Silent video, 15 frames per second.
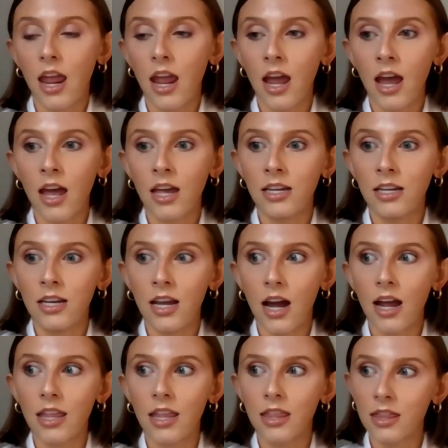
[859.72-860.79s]
And
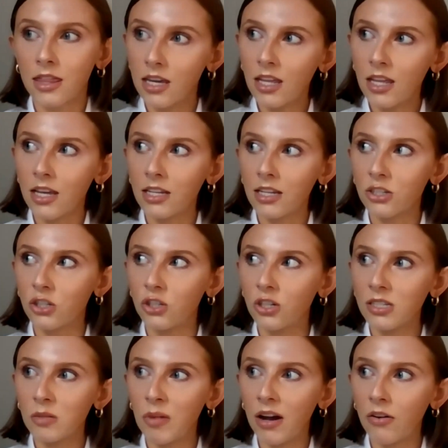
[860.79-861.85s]
I think that's
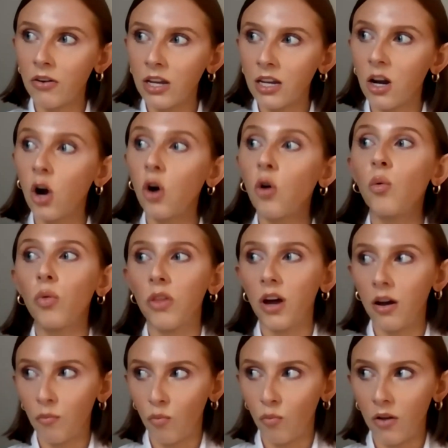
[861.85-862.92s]
just about it. Oh,
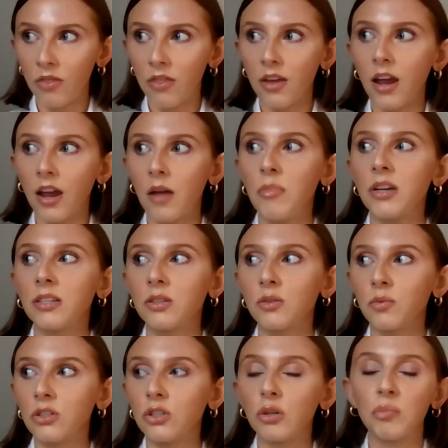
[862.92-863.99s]
the one thing I
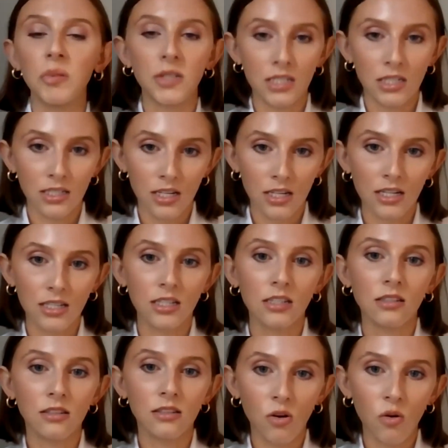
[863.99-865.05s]
missed was your business
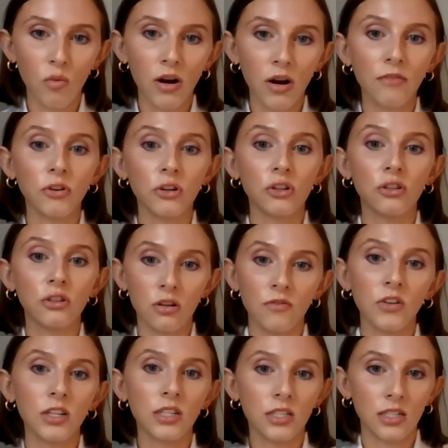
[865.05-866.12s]
license. So whatever
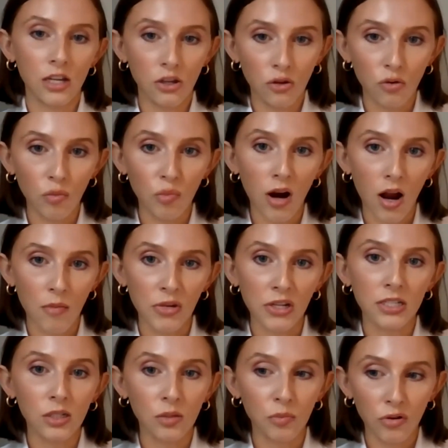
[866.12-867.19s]
service that you
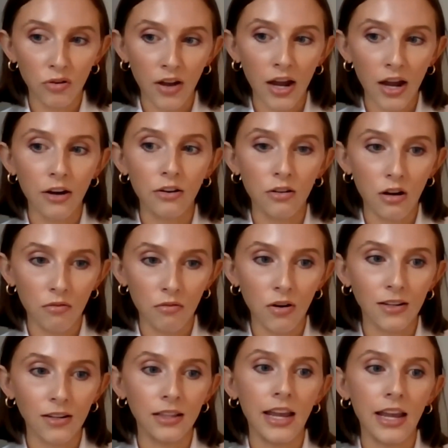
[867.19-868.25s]
promised to provide or are
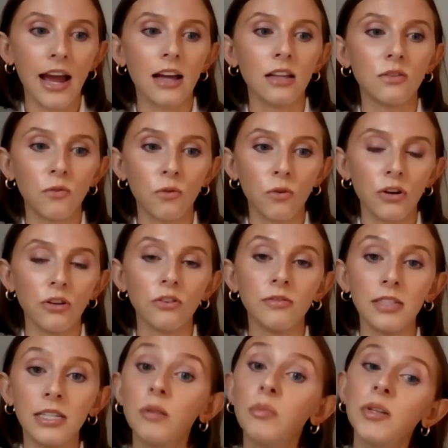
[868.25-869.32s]
running the ads for,
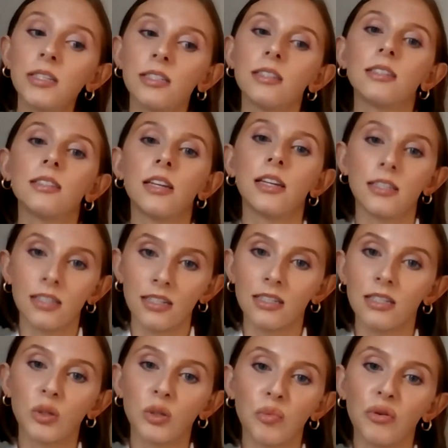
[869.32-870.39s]
you'll need a business
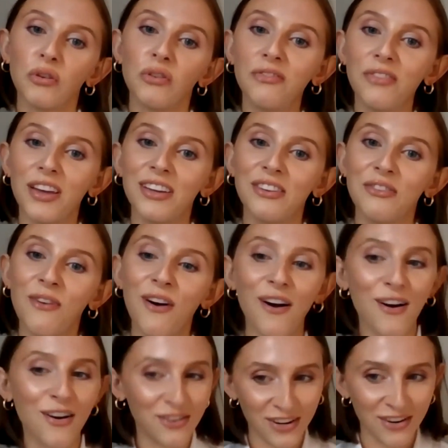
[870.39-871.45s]
license to prove that you
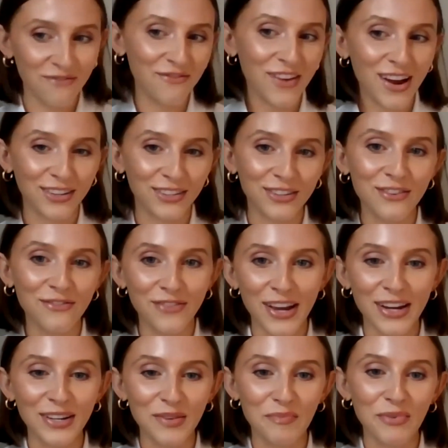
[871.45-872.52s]
are in fact
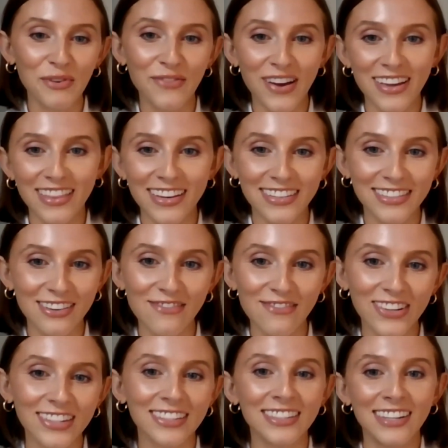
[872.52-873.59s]
certified to provide that
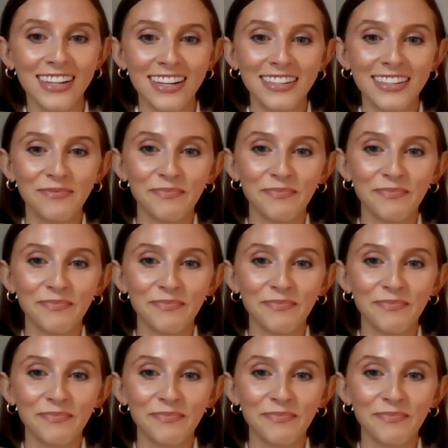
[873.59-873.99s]
service.